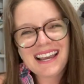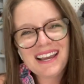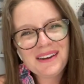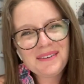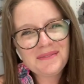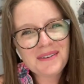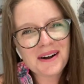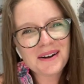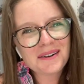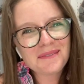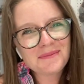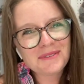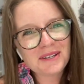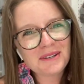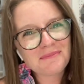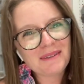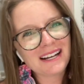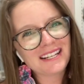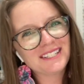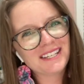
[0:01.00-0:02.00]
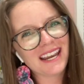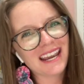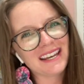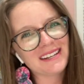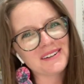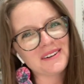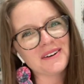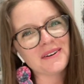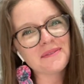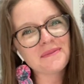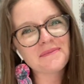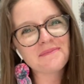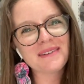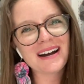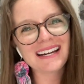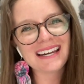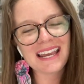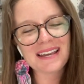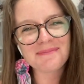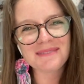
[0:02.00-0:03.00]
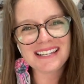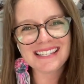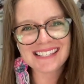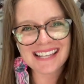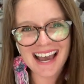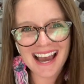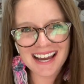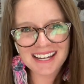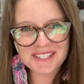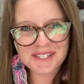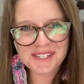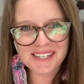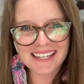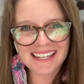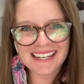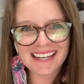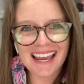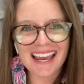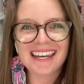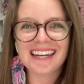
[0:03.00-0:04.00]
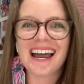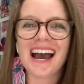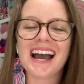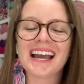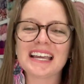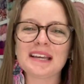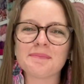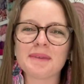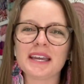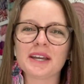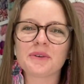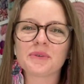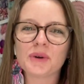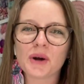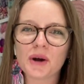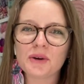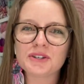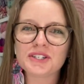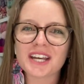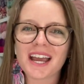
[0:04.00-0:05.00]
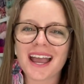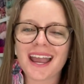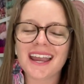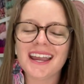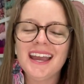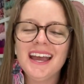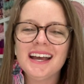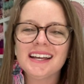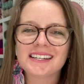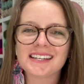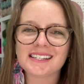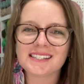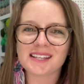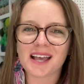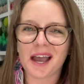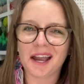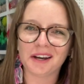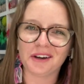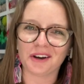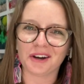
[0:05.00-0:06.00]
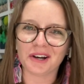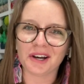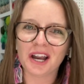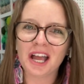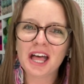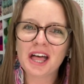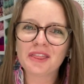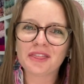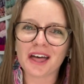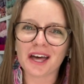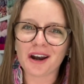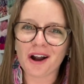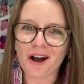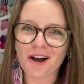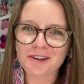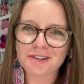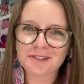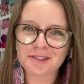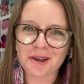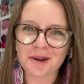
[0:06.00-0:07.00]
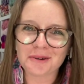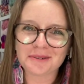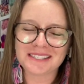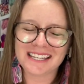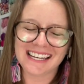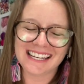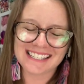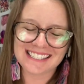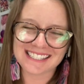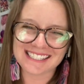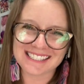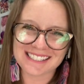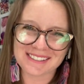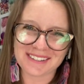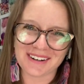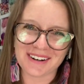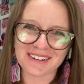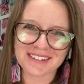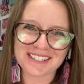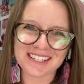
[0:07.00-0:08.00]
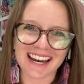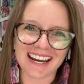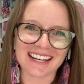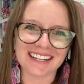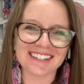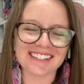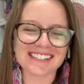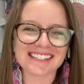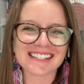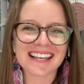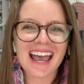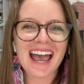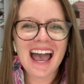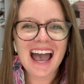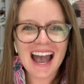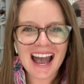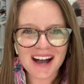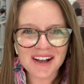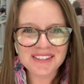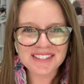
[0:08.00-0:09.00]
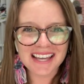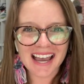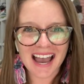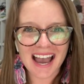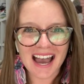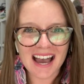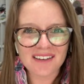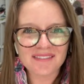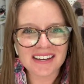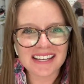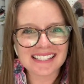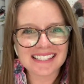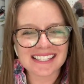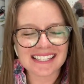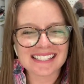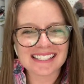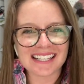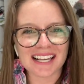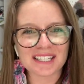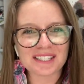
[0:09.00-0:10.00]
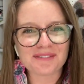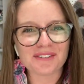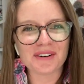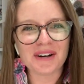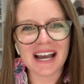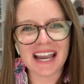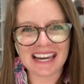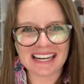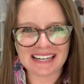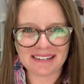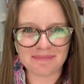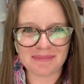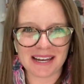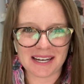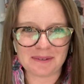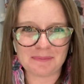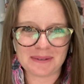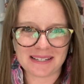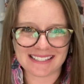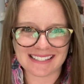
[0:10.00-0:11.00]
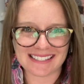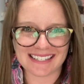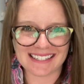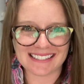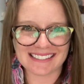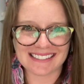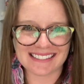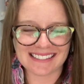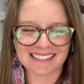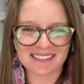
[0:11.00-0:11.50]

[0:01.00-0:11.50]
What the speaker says: and welcome to my channel. My name is Ashley and I am a crochet designer that also teaches crocheters how to have a successful handmade business.